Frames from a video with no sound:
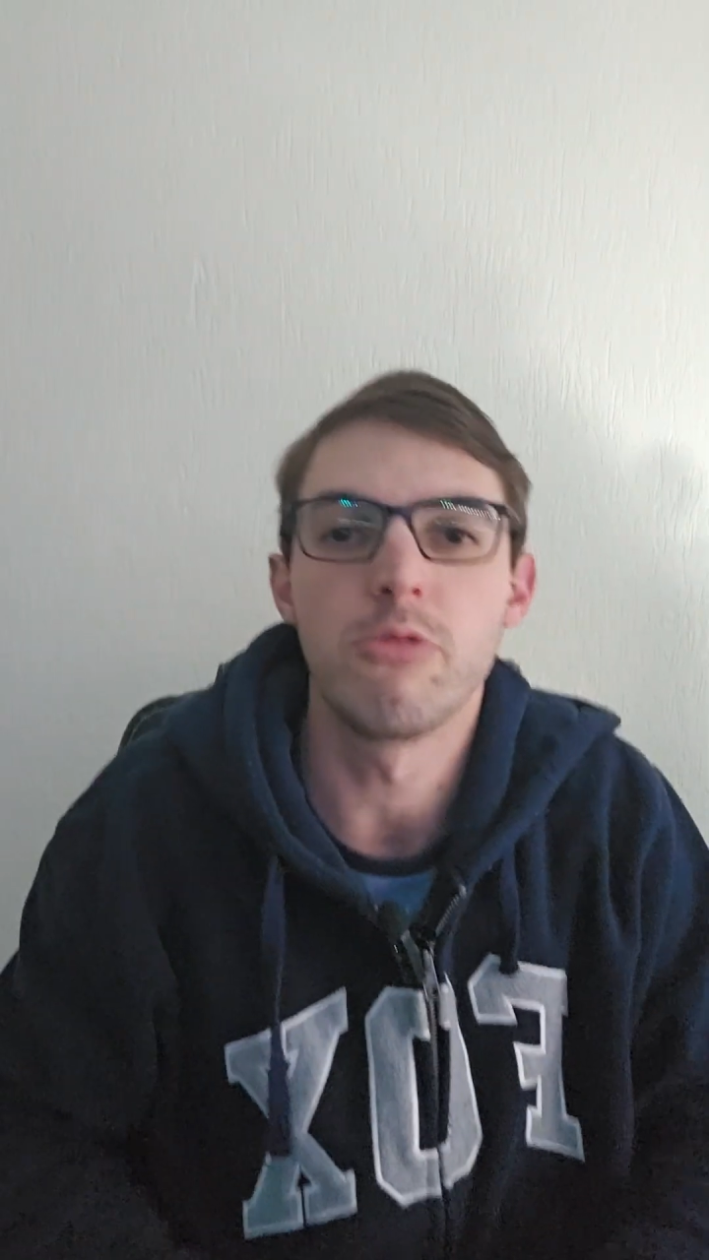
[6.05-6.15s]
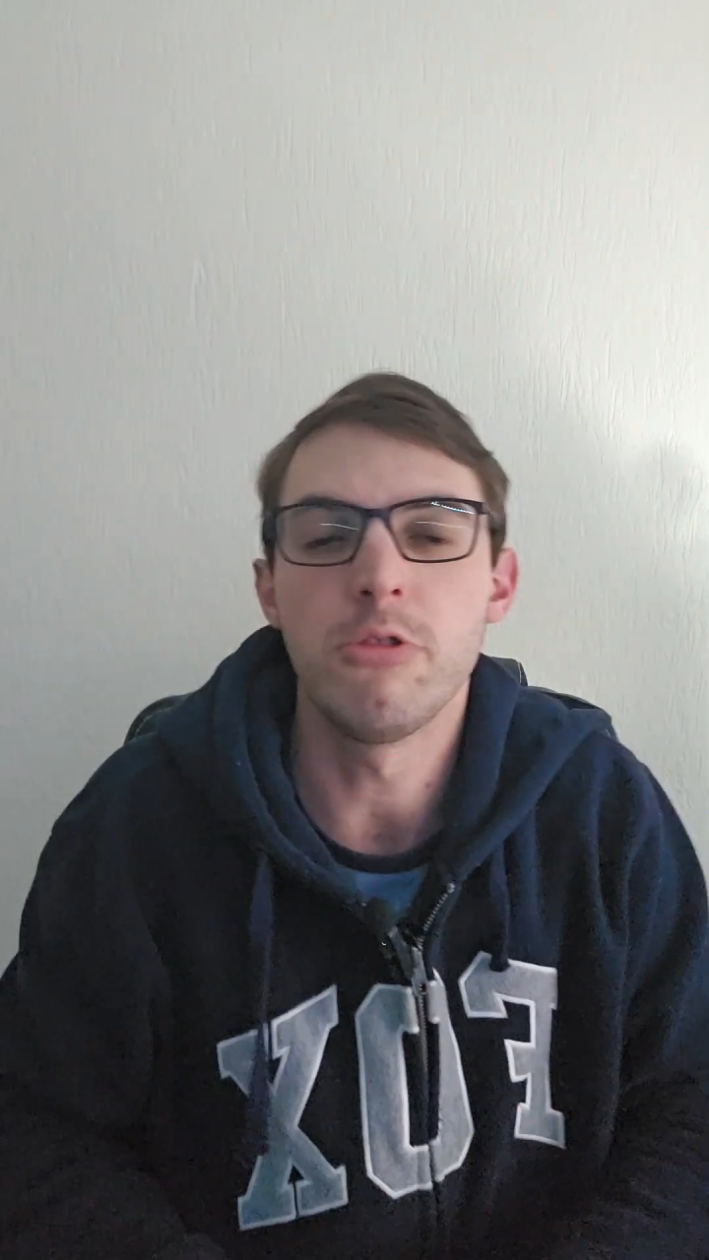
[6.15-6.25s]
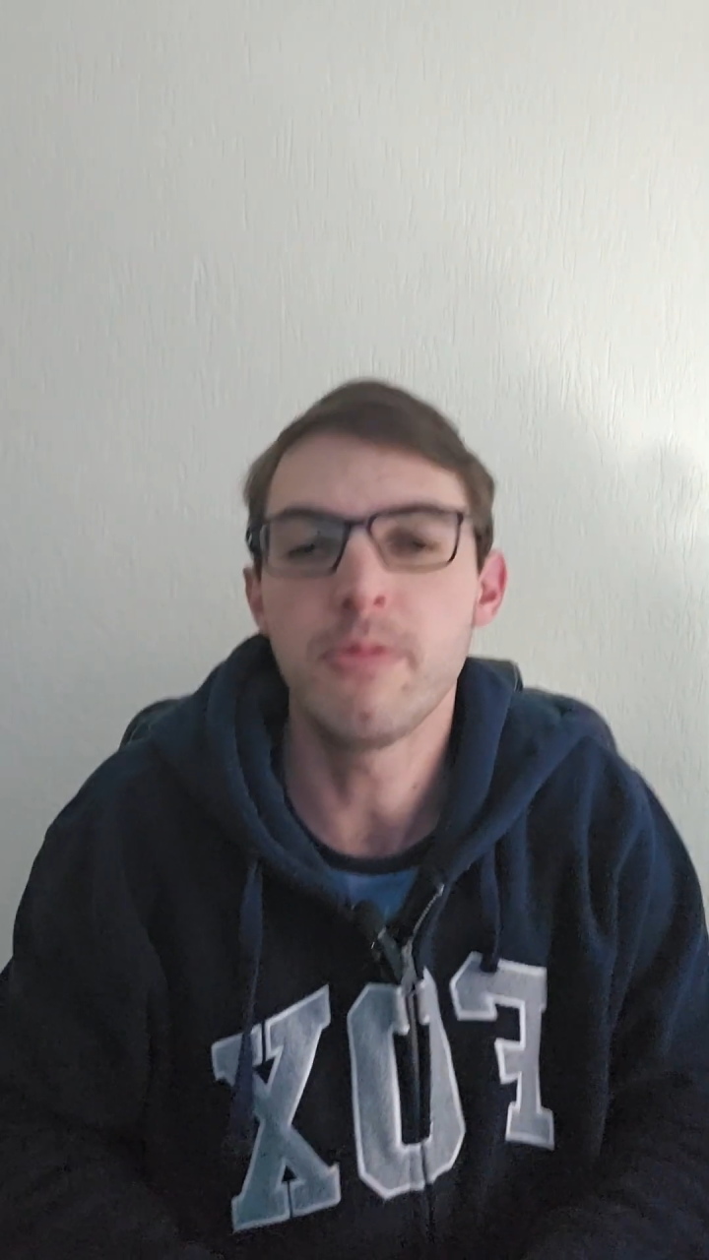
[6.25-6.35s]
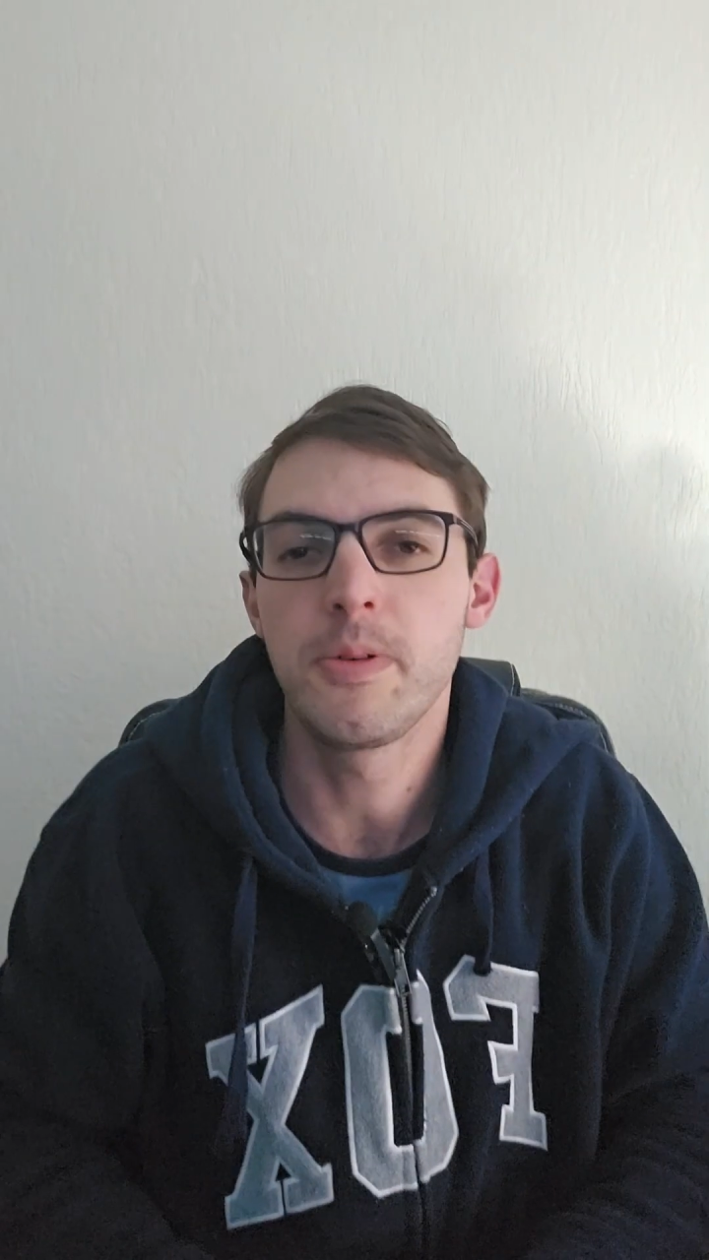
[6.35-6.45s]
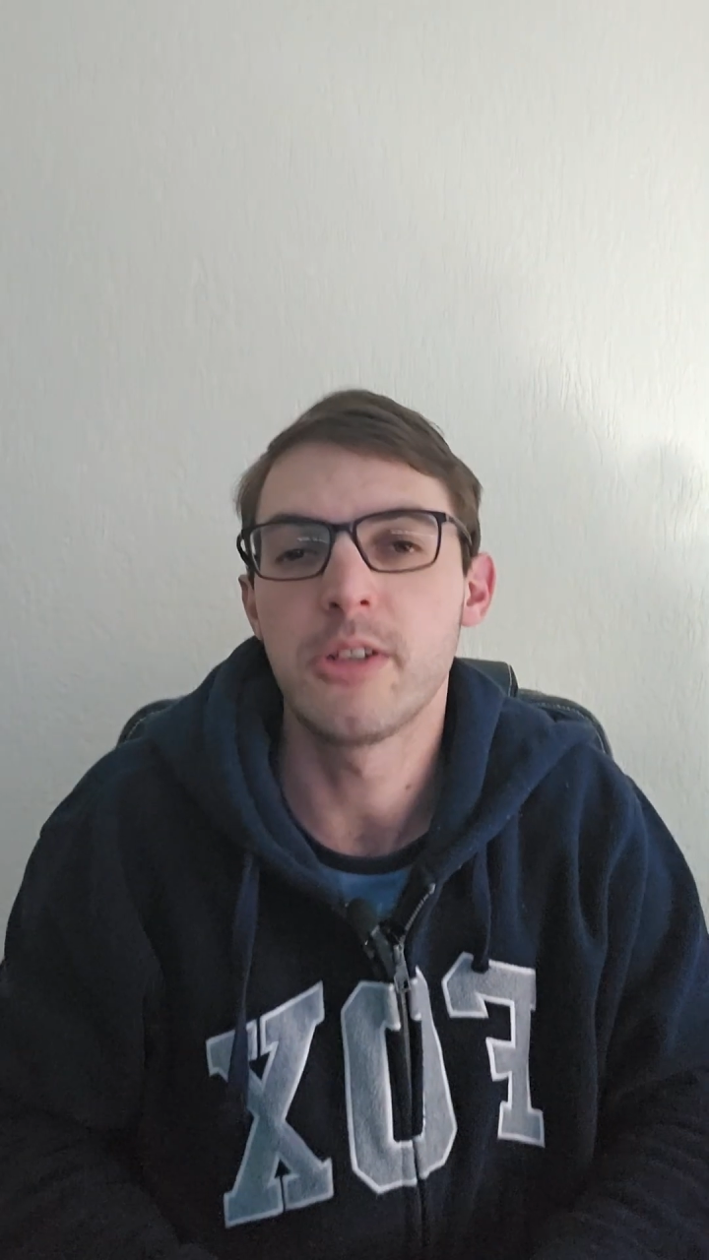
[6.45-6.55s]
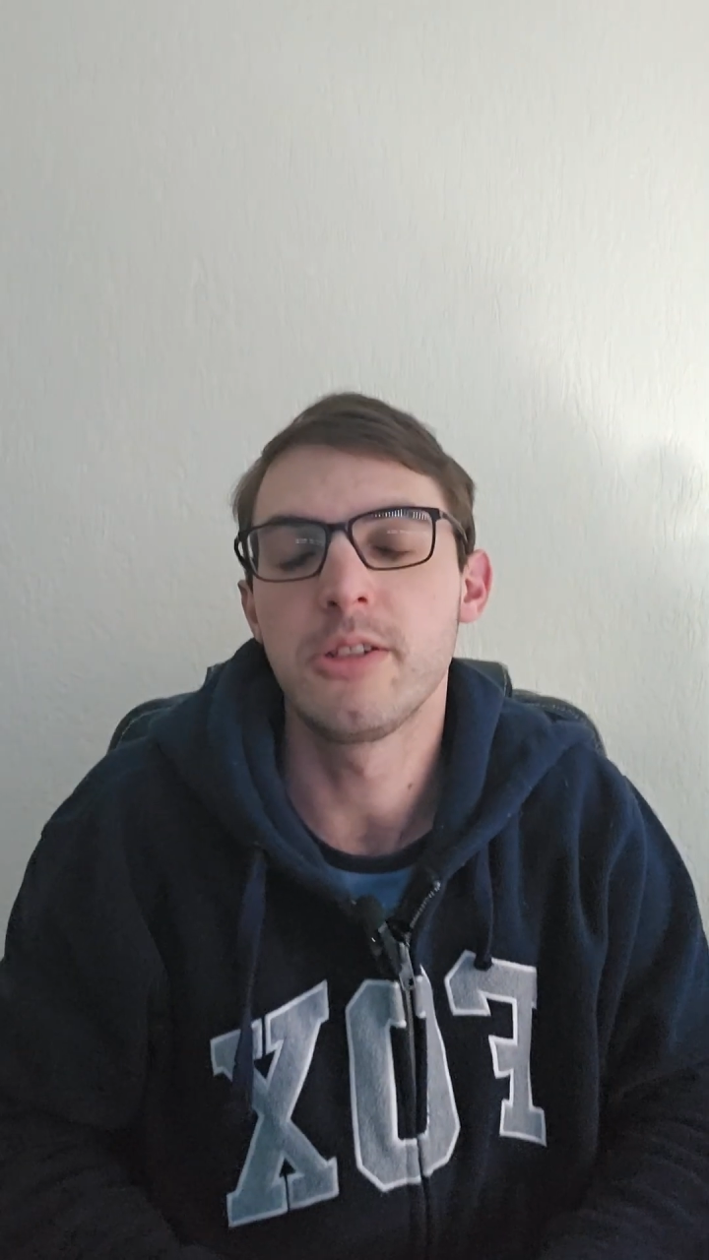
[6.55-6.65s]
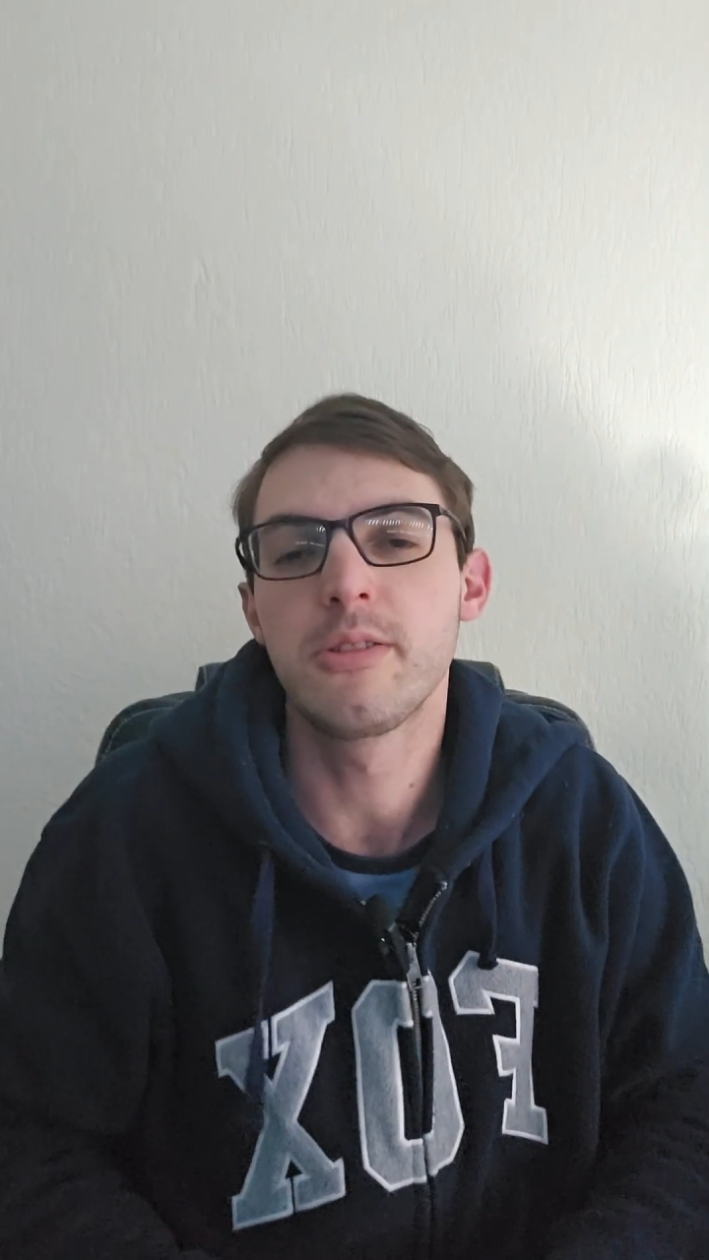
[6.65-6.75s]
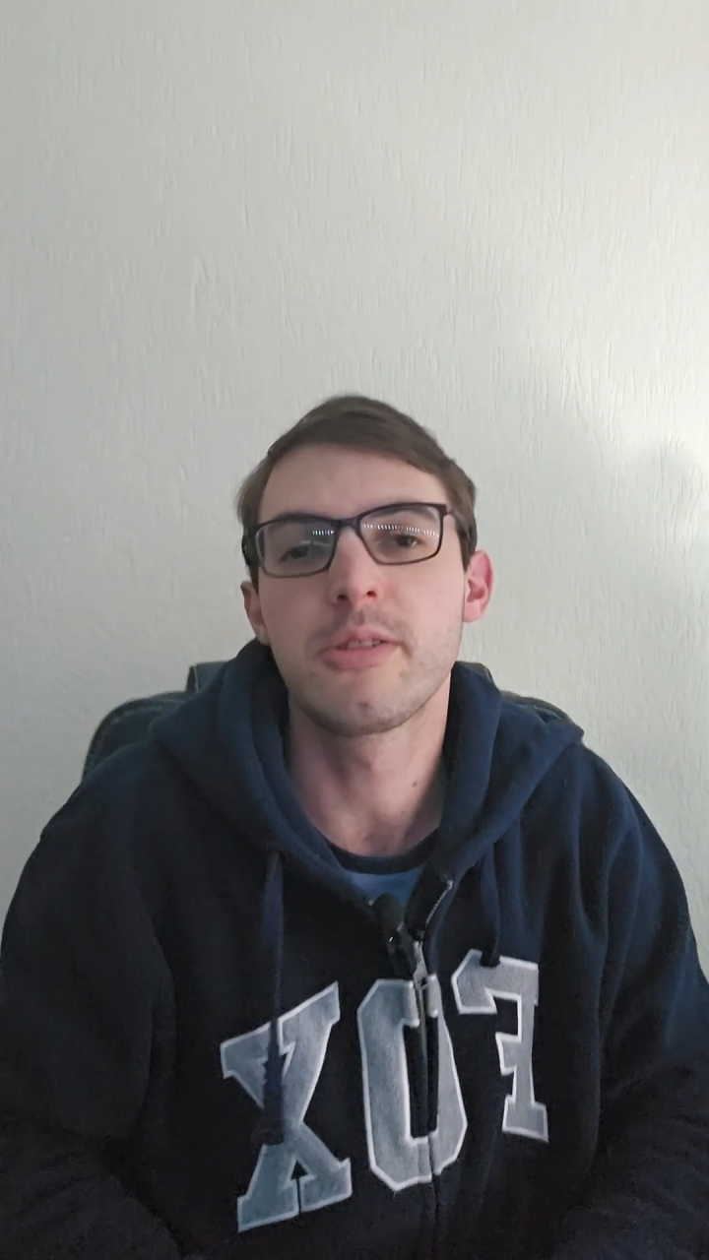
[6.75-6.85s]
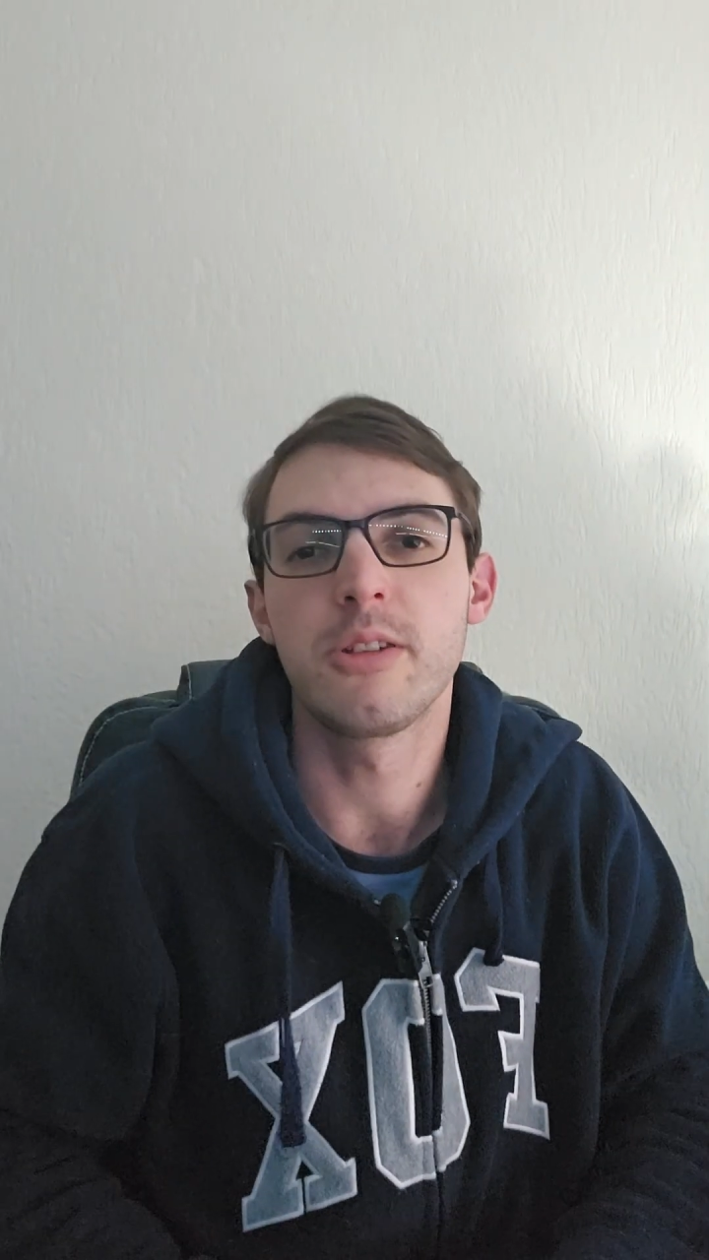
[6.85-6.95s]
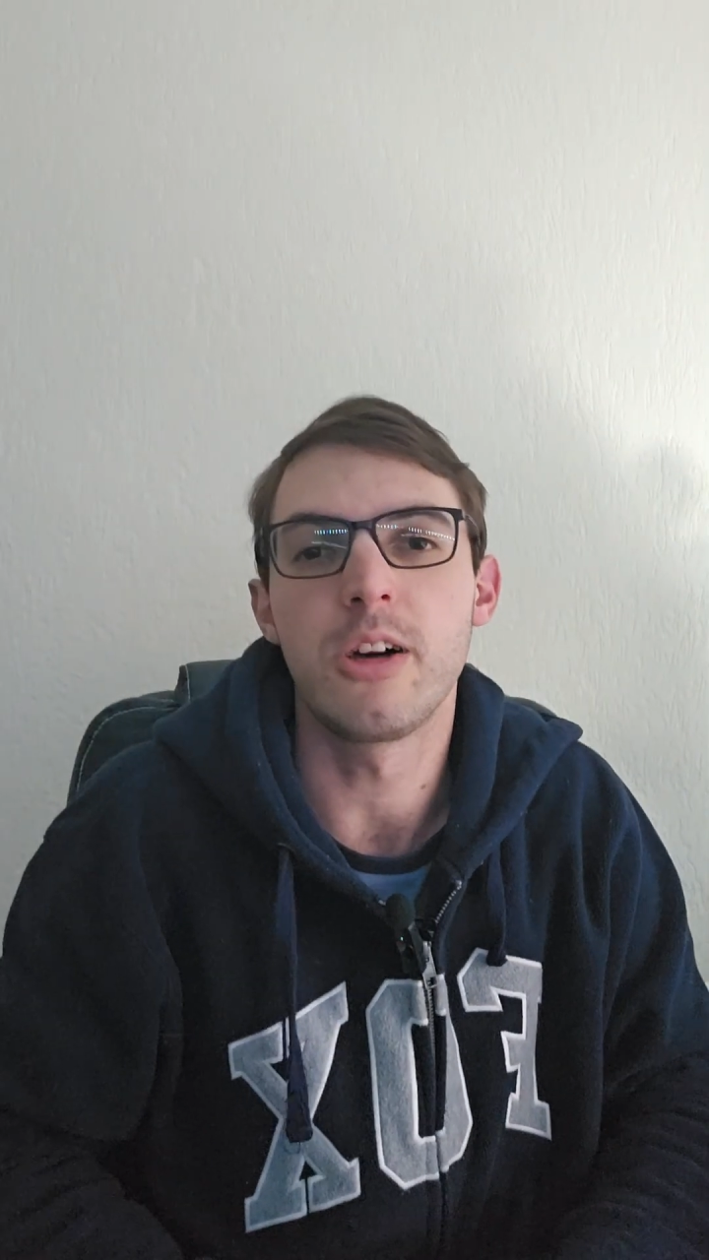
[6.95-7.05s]
Dwarf
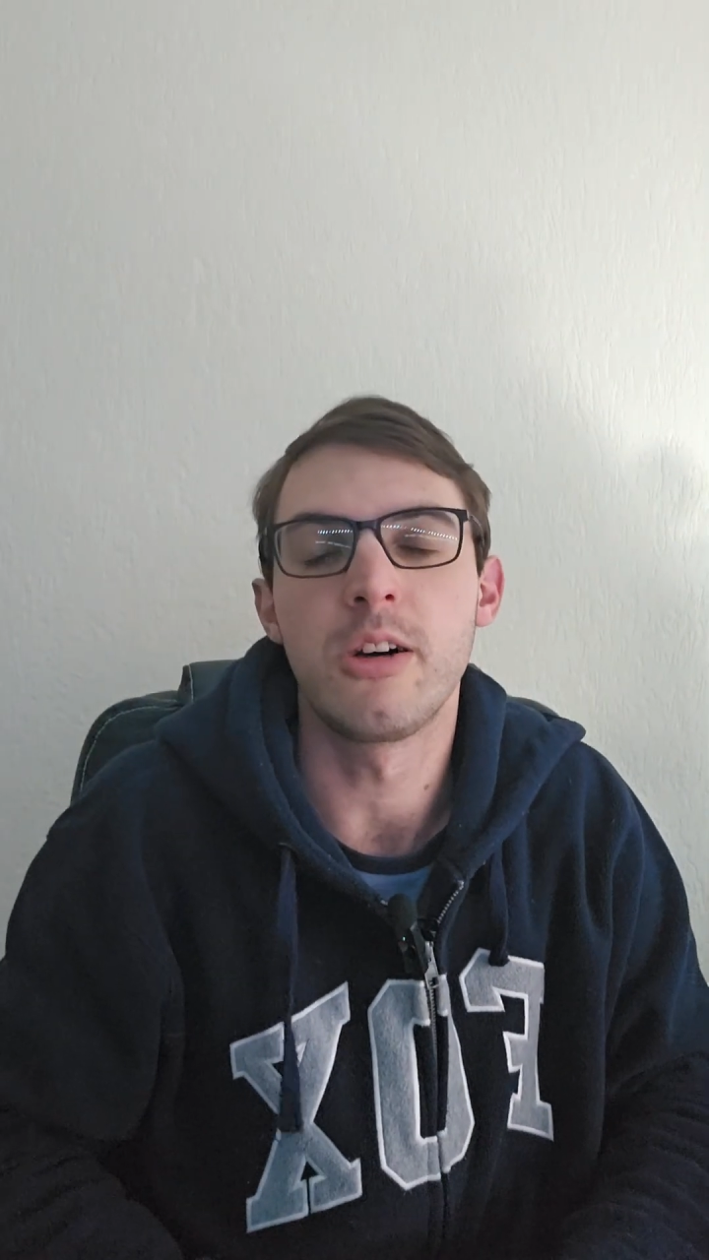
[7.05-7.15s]
planets